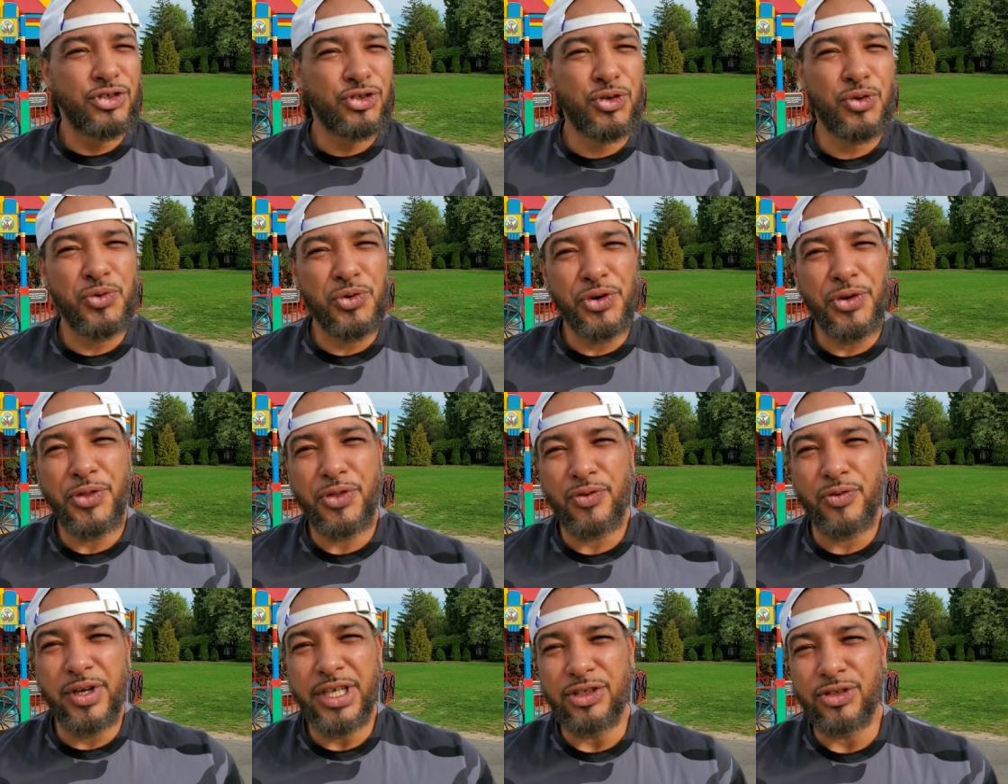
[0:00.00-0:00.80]
Two or
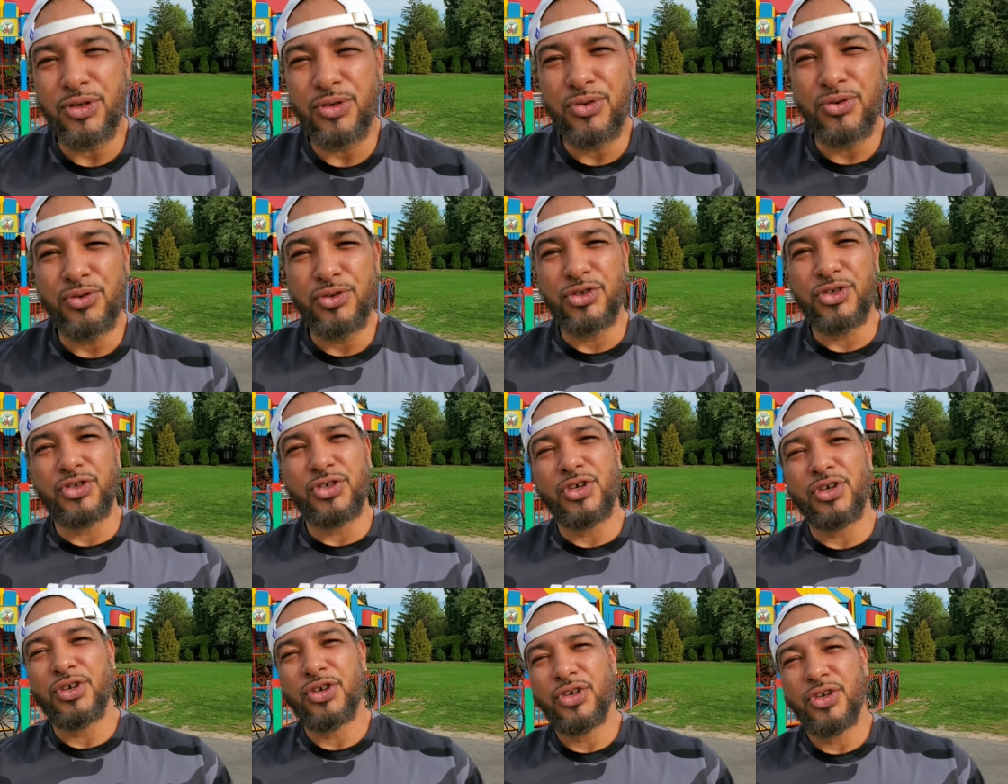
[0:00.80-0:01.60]
three
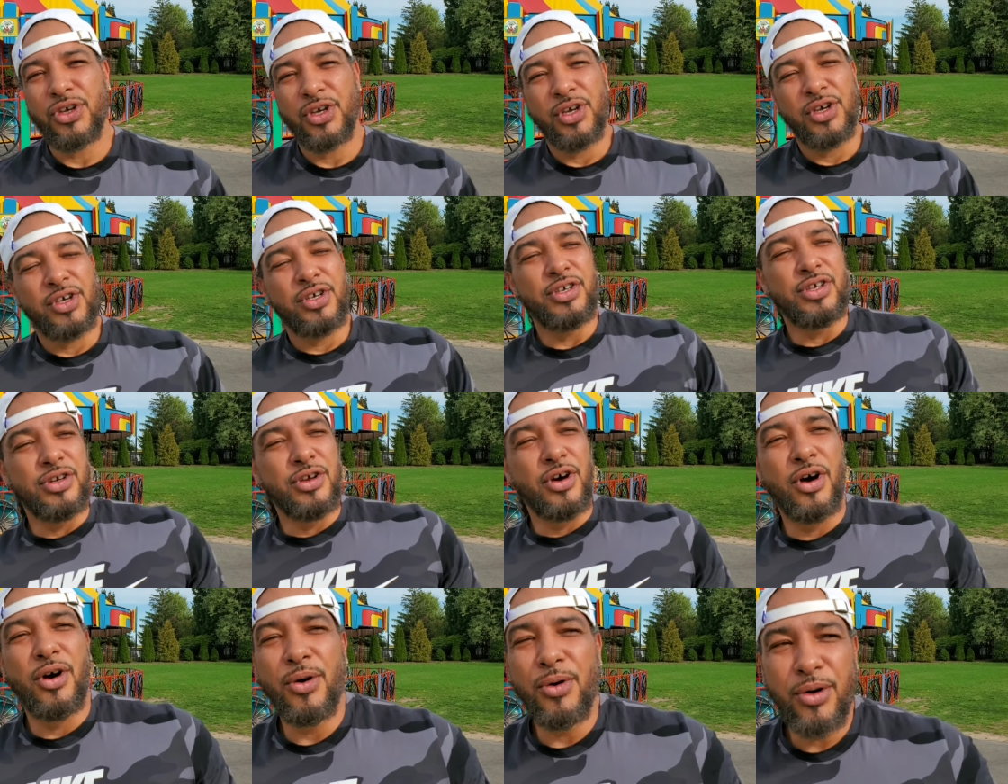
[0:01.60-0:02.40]
dudes, you
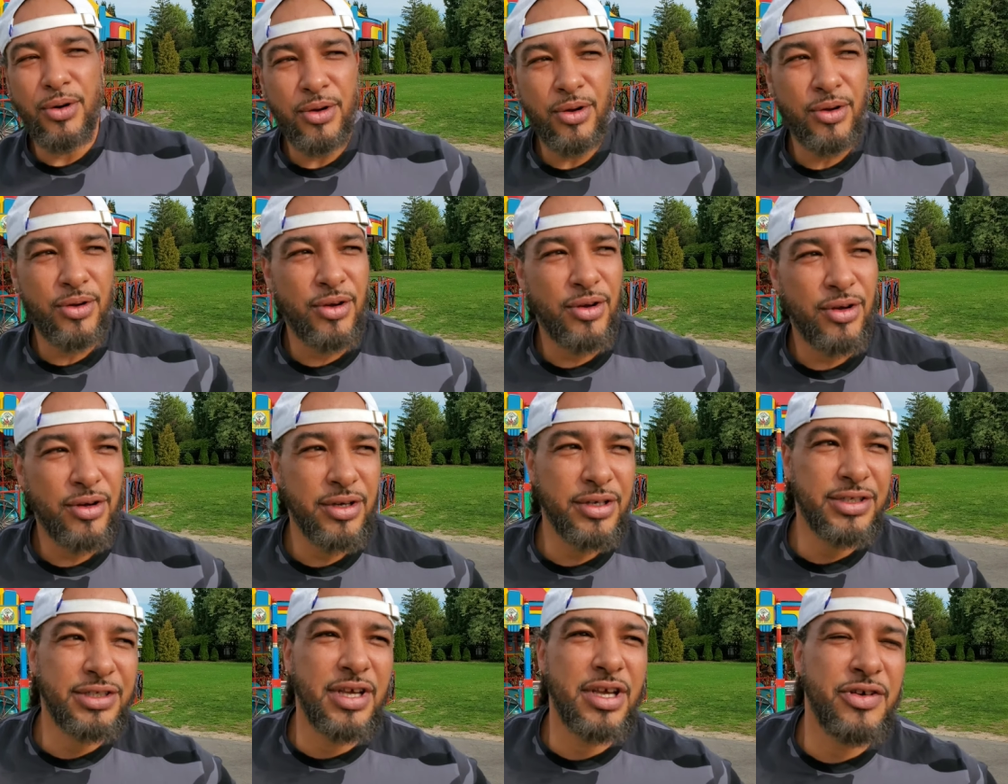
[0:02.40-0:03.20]
know,
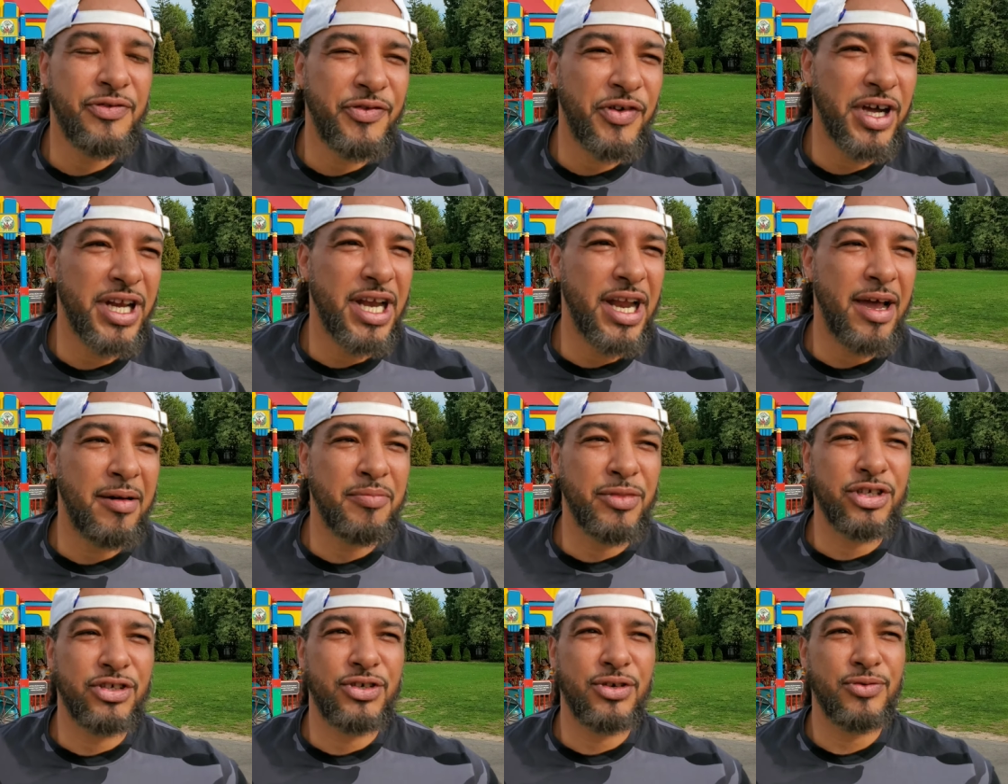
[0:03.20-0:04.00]
until you find that
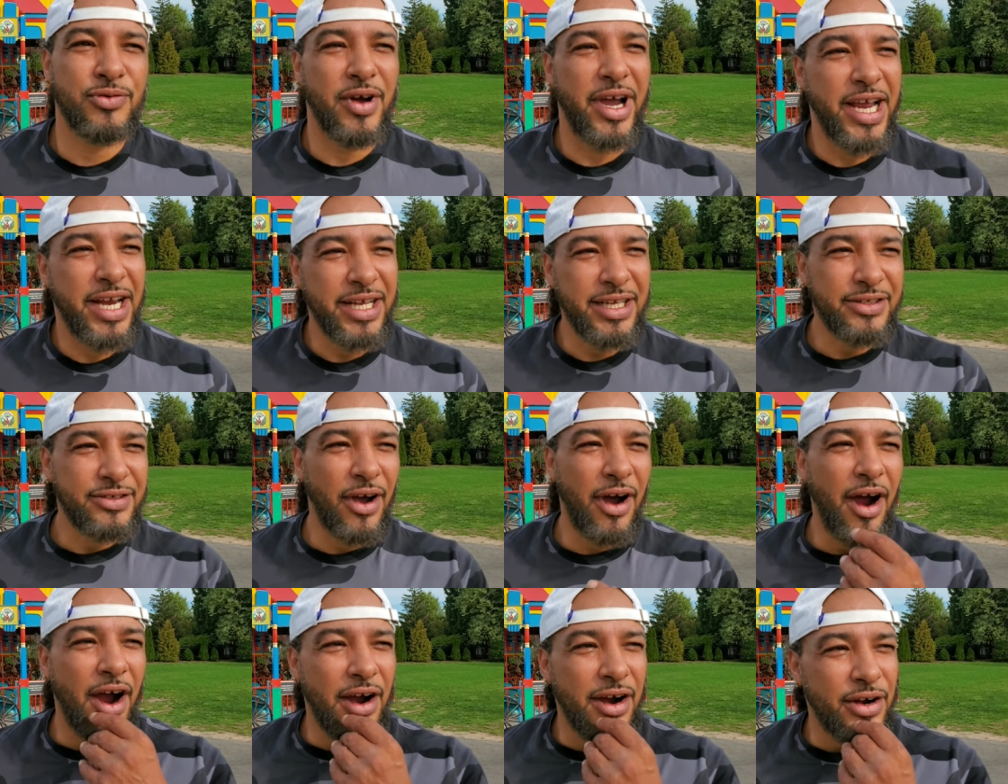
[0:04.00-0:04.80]
Mr. Right. It's
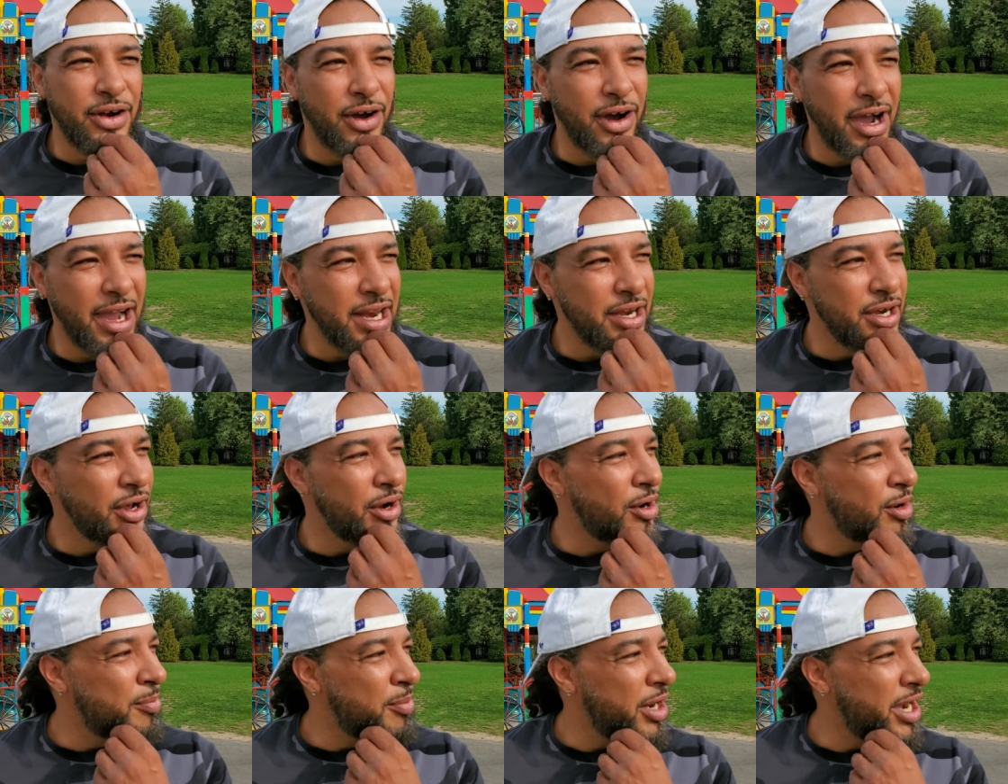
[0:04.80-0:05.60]
hard, though, I
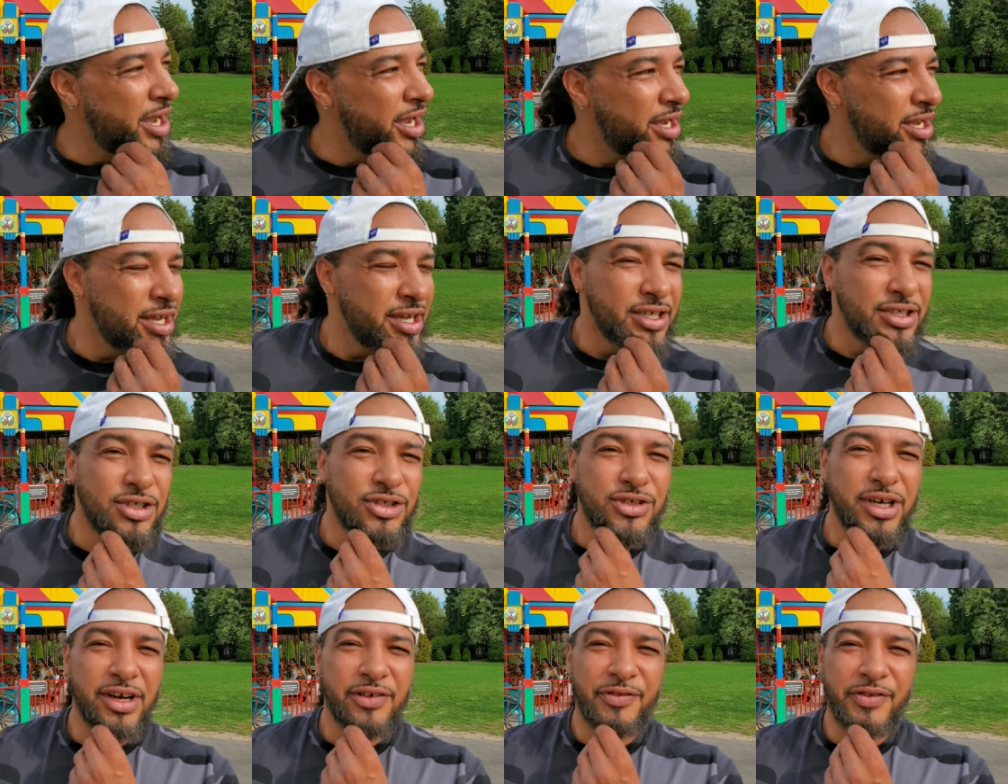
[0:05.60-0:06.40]
know, but you
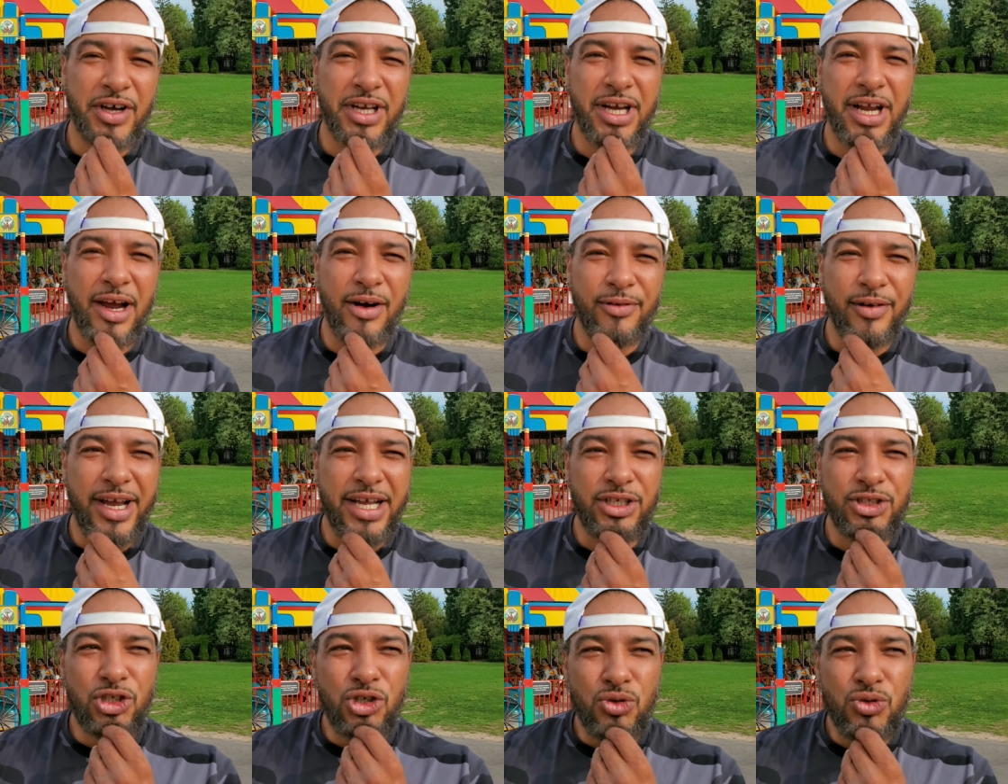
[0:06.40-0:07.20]
should try to find that
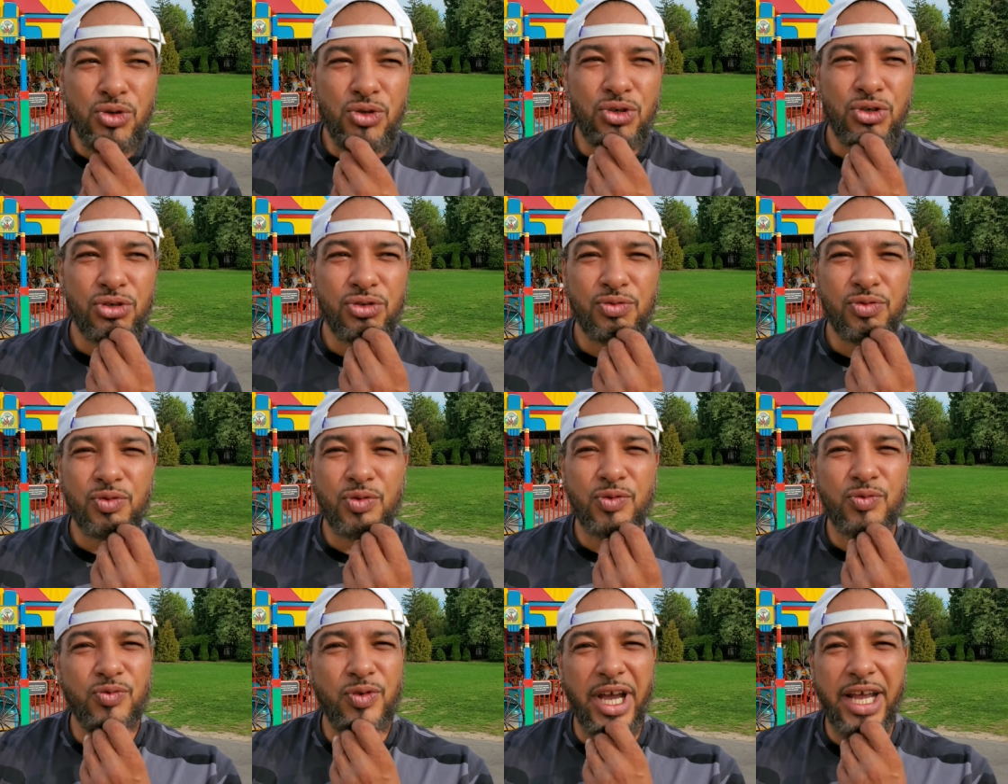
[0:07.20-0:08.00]
right dude
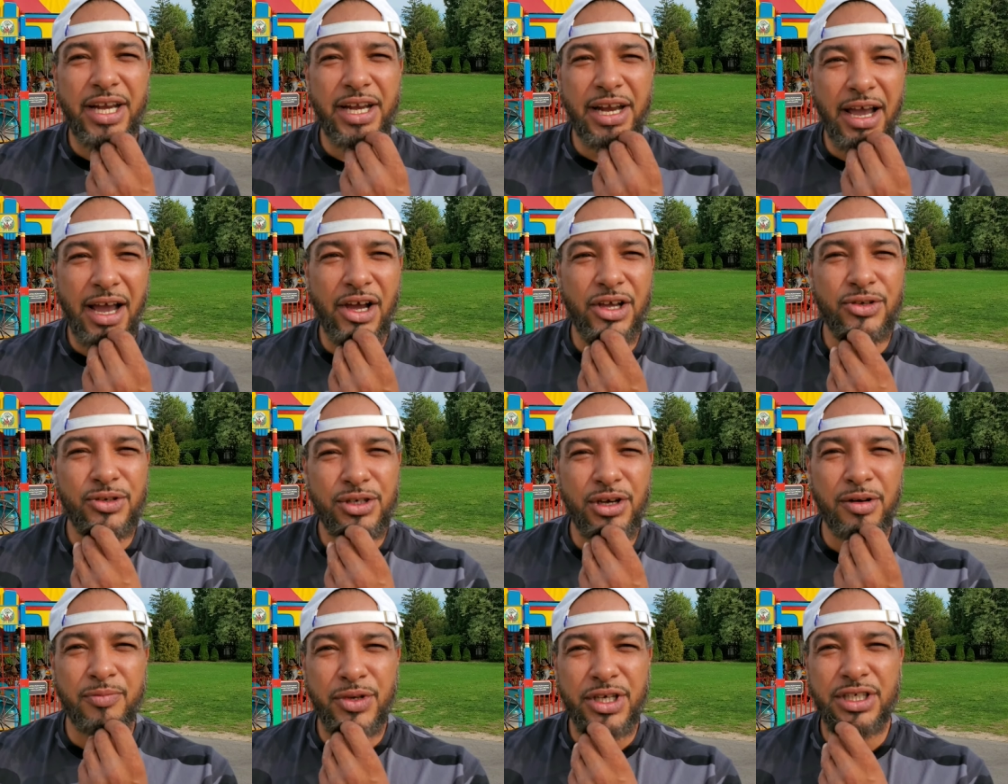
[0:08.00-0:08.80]
right now, you
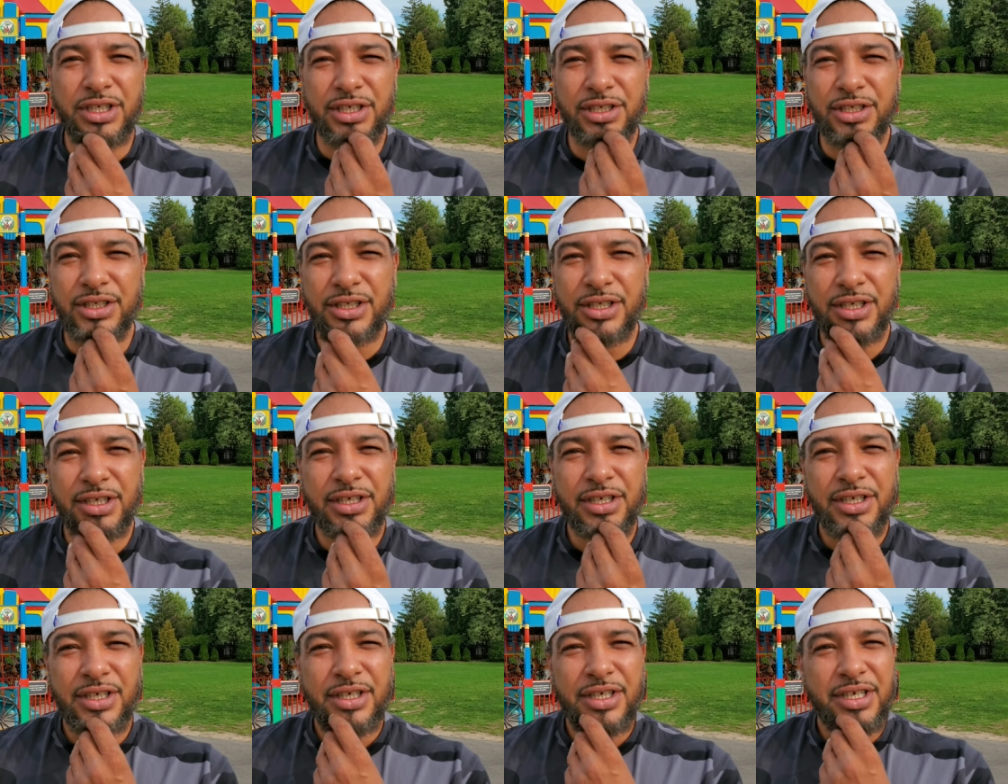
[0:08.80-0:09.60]
young bitches.
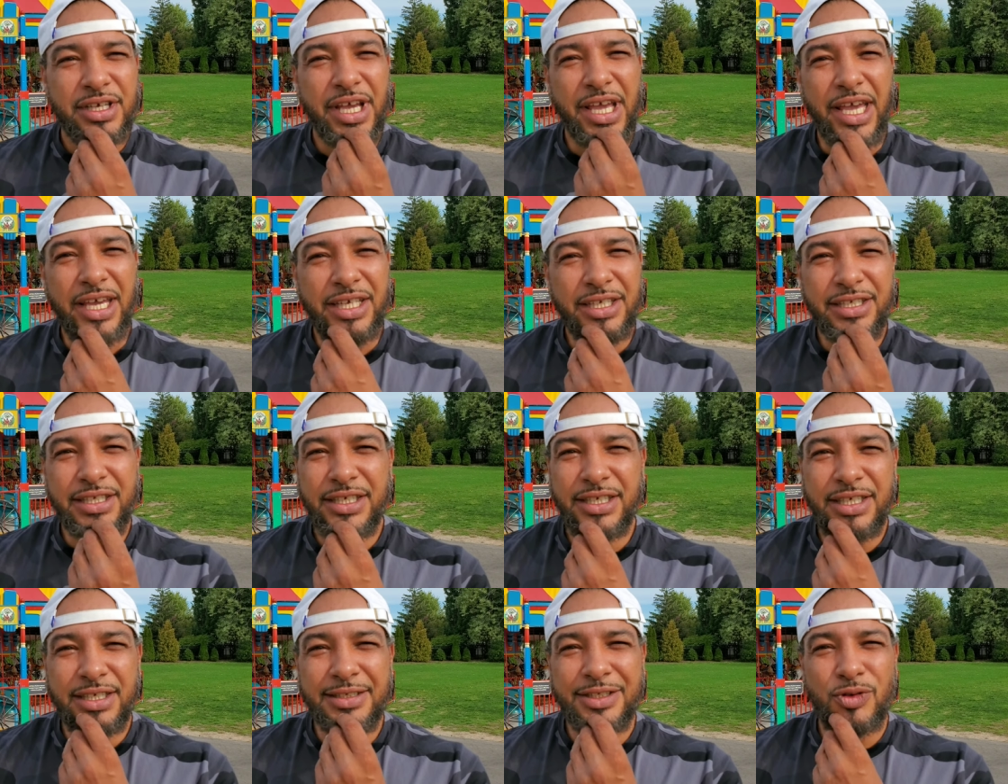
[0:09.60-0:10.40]

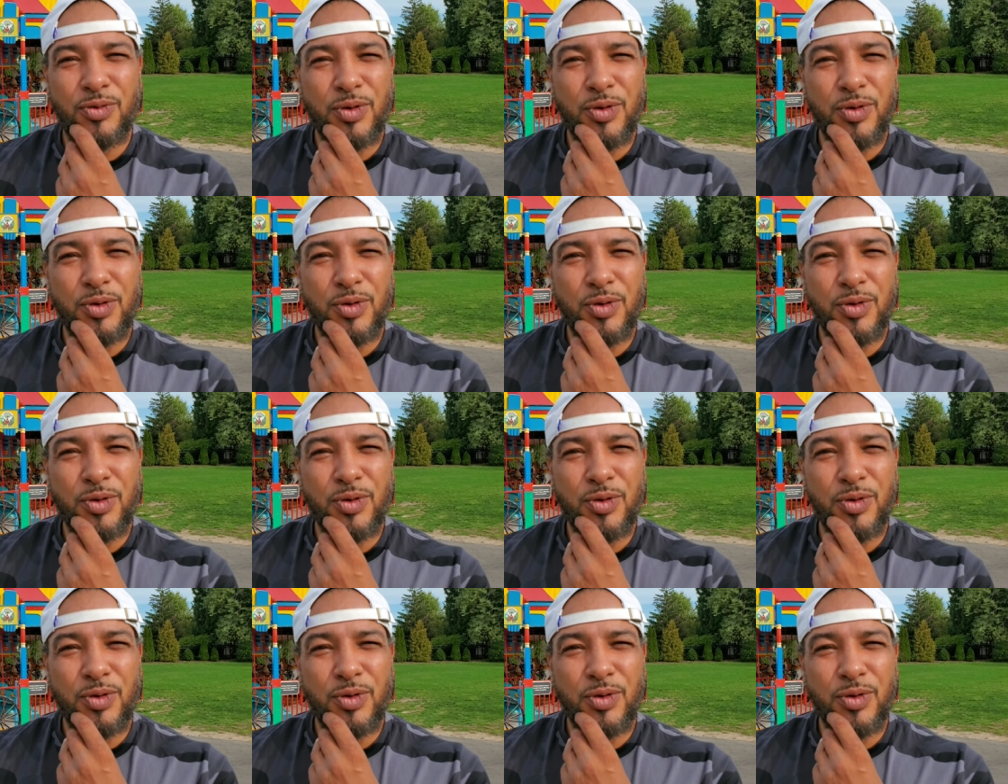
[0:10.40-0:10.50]
18,